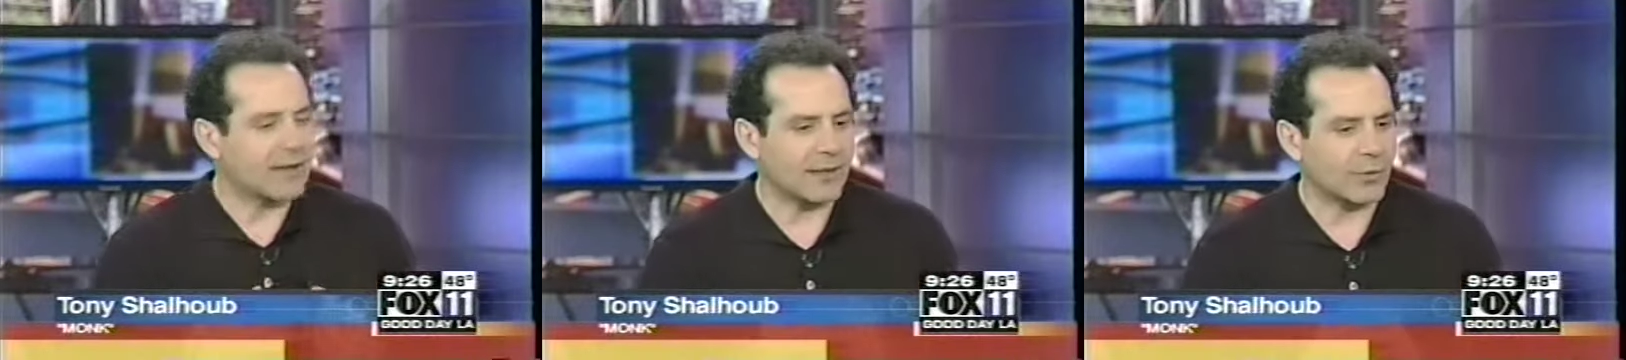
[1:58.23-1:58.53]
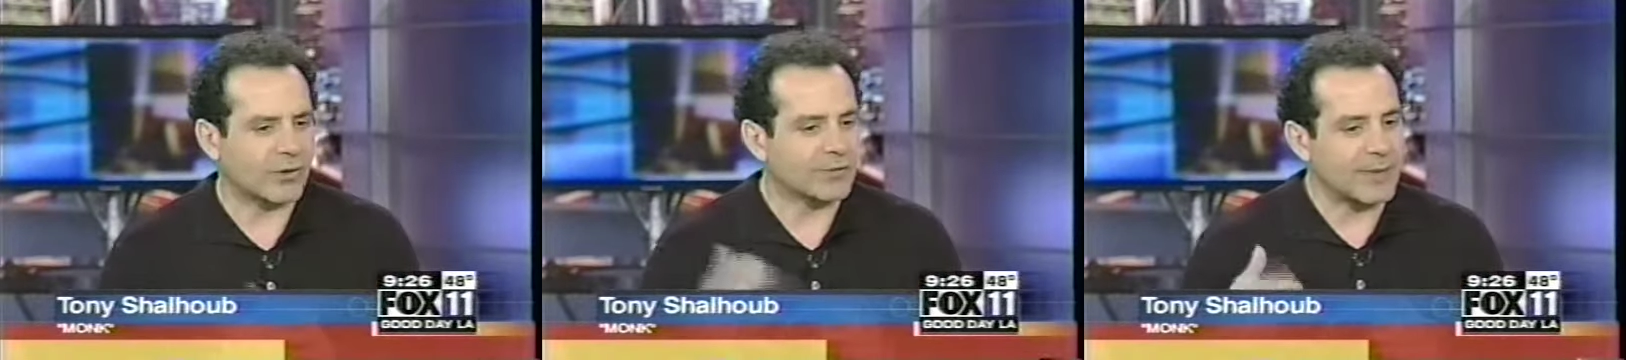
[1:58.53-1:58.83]
And
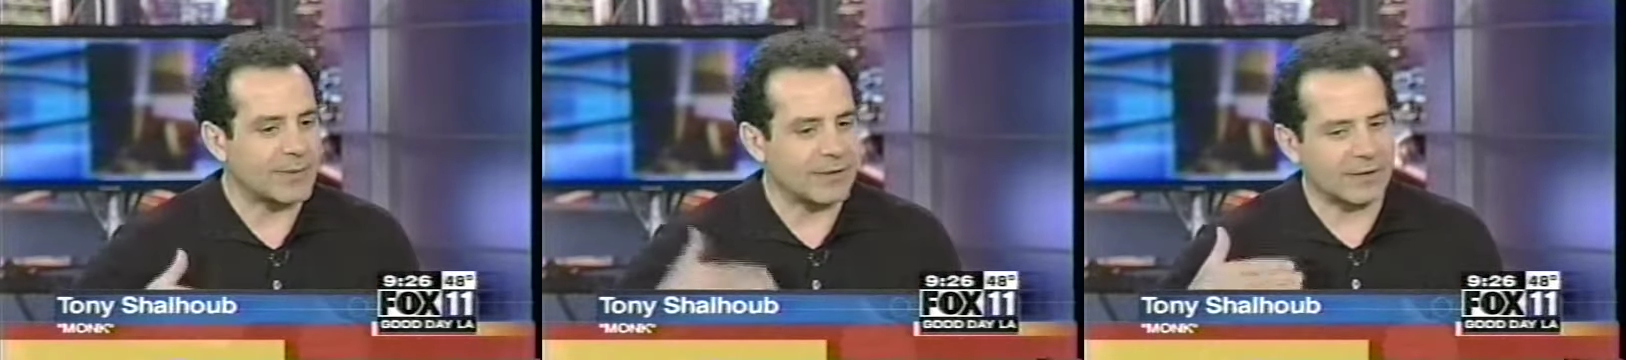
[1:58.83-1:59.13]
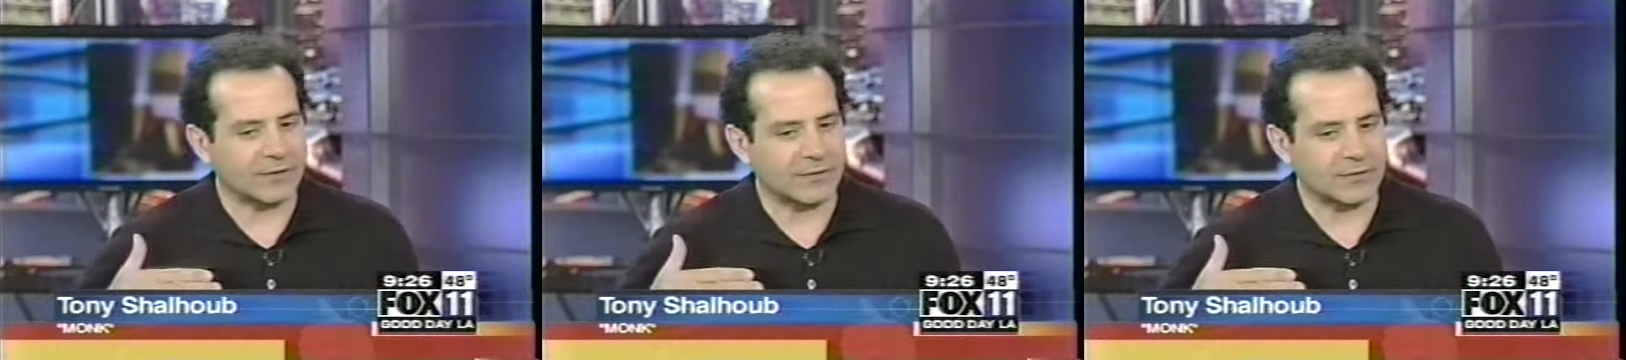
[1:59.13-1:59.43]
whereas maybe
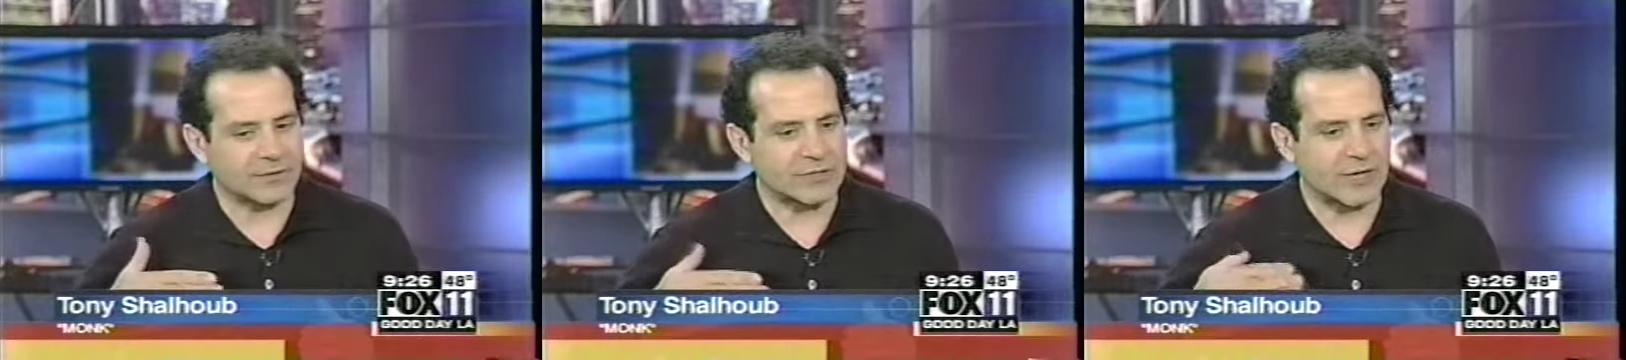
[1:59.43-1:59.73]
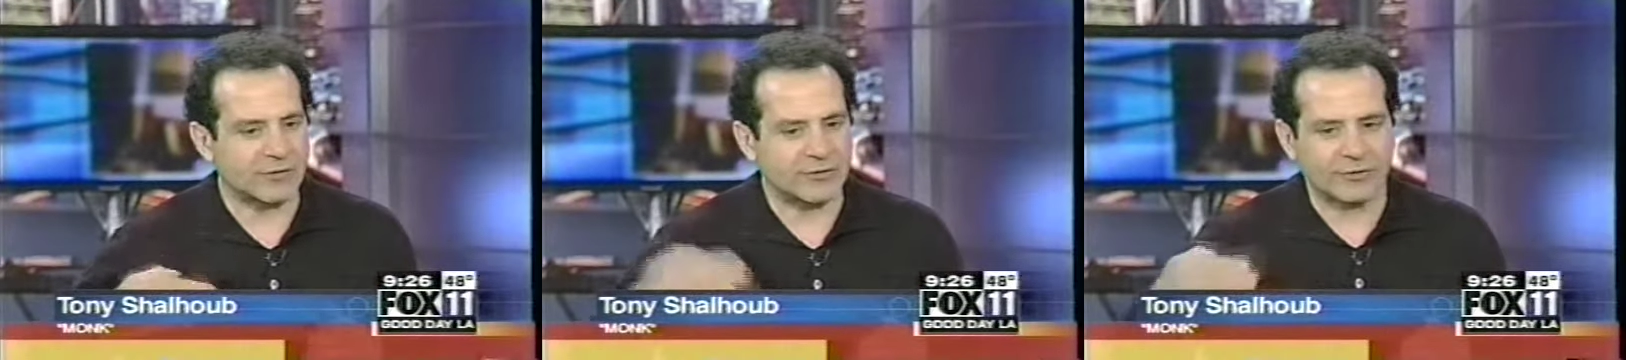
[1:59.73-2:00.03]
if a, a child is